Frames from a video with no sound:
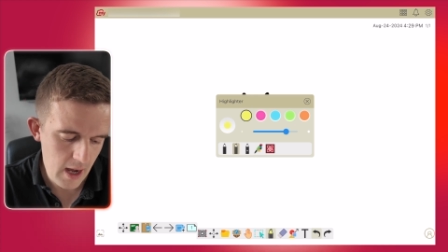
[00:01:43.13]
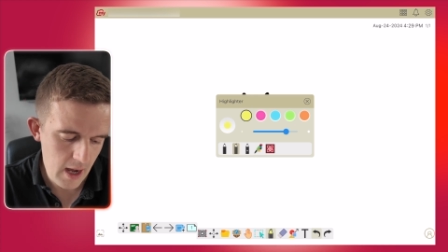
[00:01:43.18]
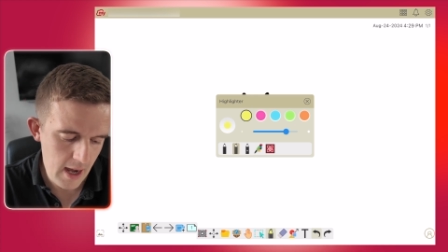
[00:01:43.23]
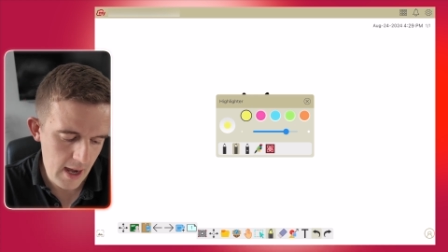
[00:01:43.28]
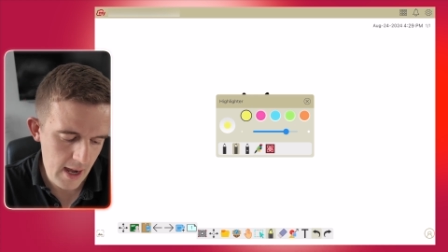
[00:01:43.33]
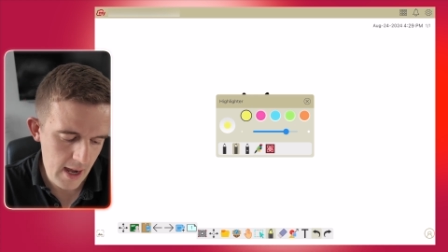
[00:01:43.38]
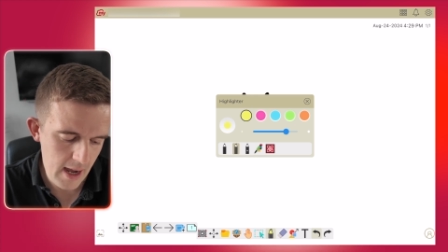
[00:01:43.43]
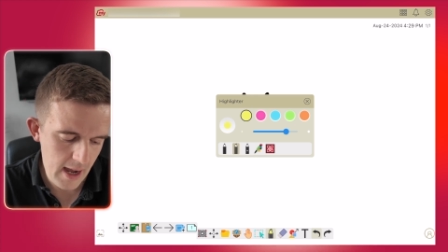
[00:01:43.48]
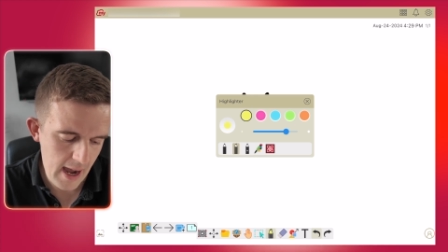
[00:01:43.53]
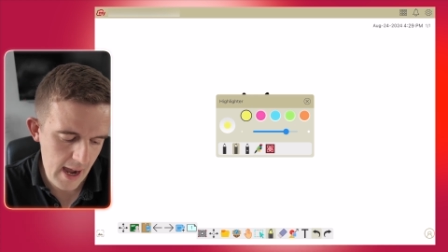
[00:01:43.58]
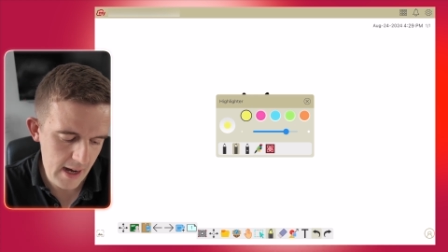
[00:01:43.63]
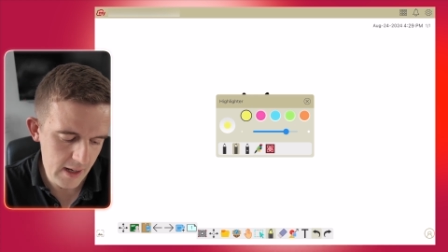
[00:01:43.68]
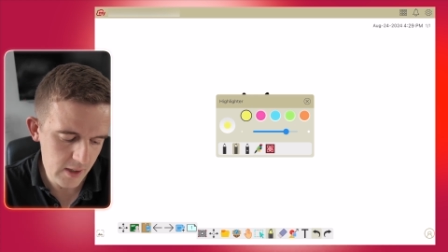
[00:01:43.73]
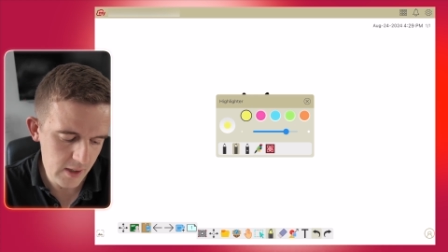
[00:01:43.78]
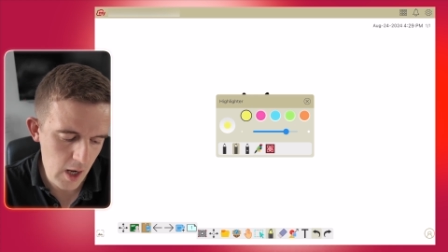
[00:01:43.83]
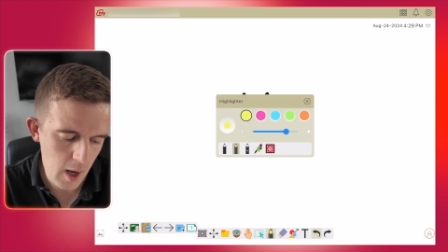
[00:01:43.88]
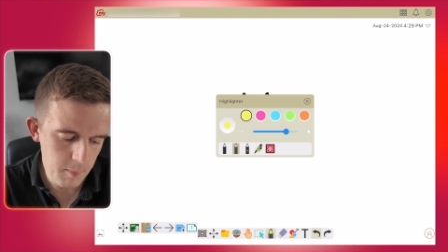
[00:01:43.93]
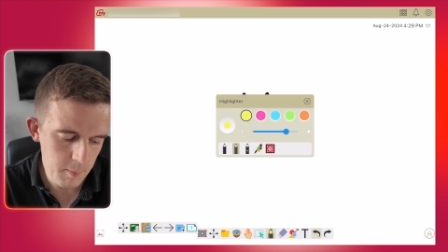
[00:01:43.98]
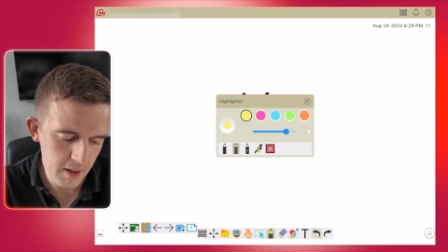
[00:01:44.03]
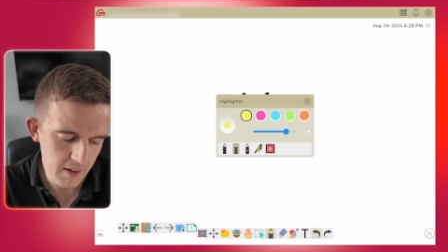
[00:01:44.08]
uh, and a
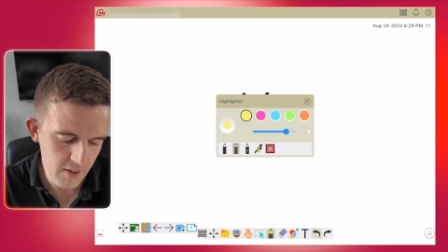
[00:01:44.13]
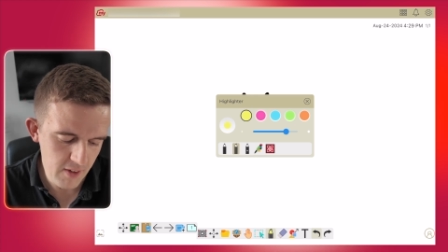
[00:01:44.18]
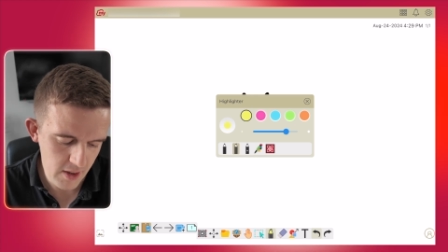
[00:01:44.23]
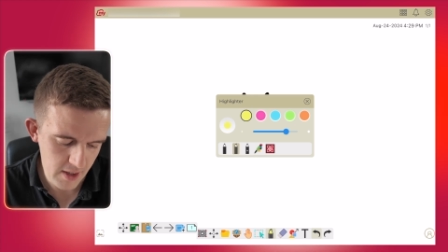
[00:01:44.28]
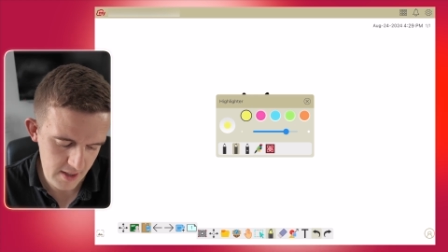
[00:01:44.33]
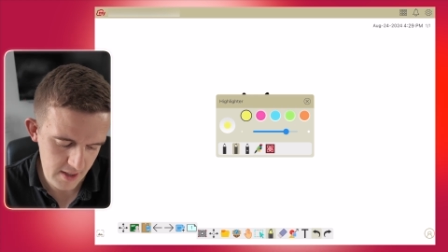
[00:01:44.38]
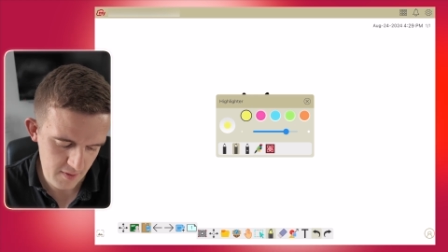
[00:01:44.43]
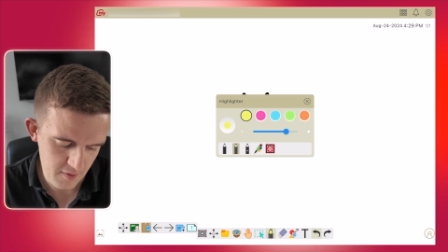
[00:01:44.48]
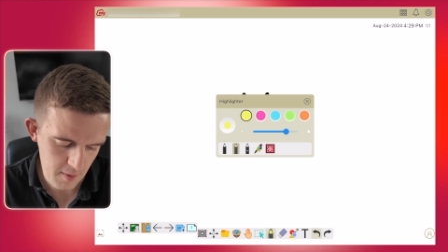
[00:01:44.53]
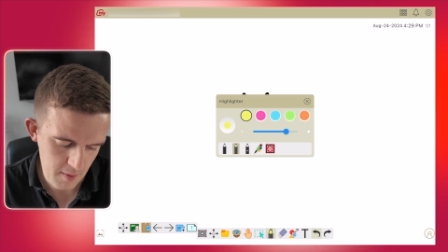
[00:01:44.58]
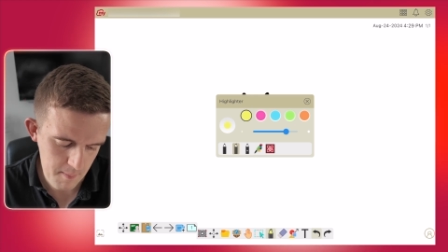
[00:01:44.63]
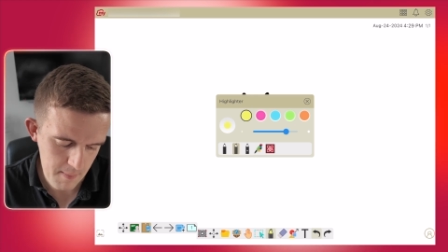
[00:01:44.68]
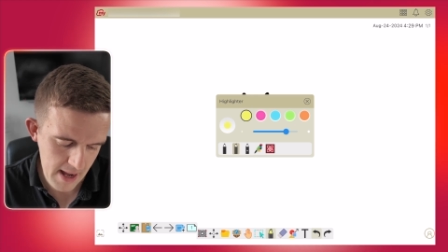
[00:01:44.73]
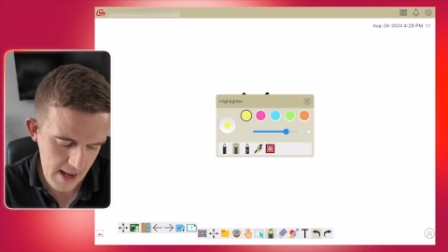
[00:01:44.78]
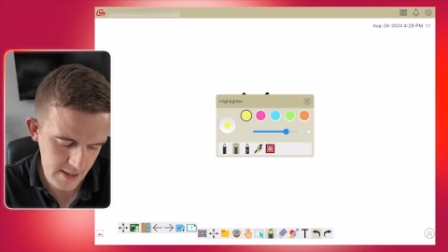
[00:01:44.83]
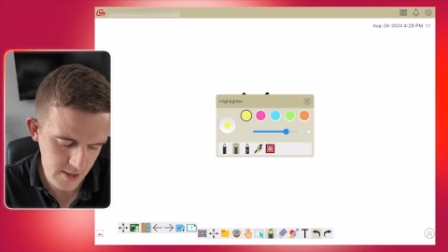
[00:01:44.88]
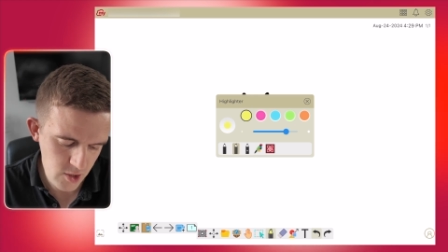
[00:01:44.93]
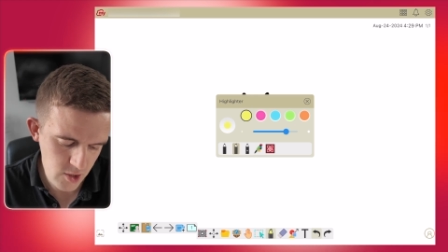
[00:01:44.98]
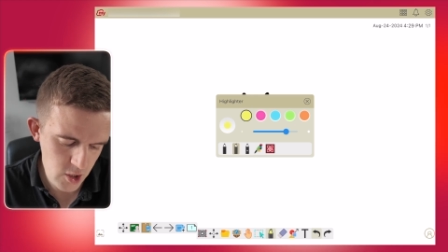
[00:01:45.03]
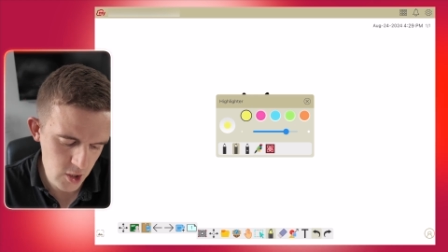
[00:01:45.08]
couple of other different
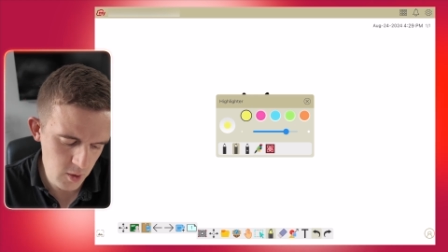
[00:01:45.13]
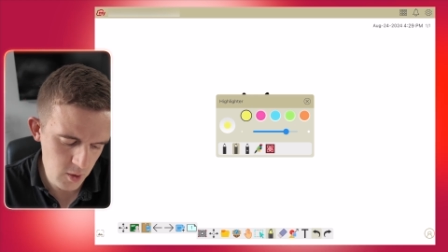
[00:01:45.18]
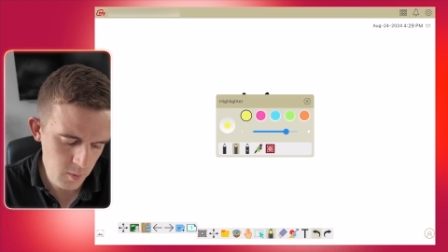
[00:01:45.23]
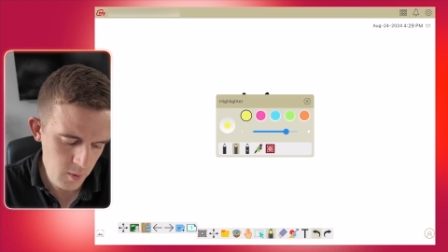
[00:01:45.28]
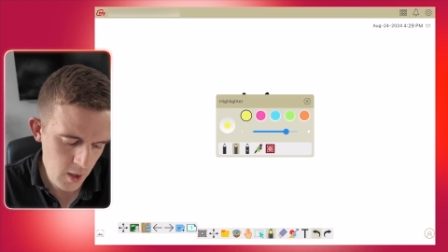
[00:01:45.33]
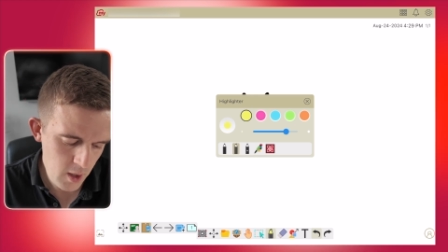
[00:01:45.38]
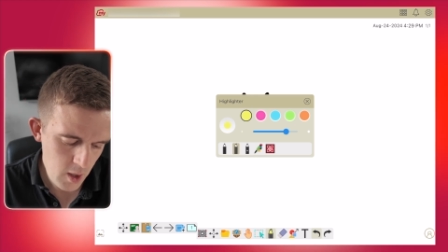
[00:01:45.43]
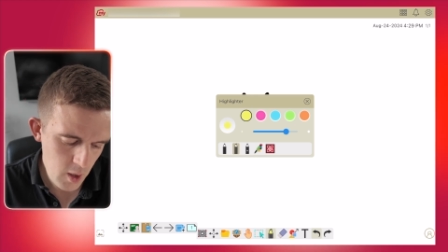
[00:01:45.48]
pens too.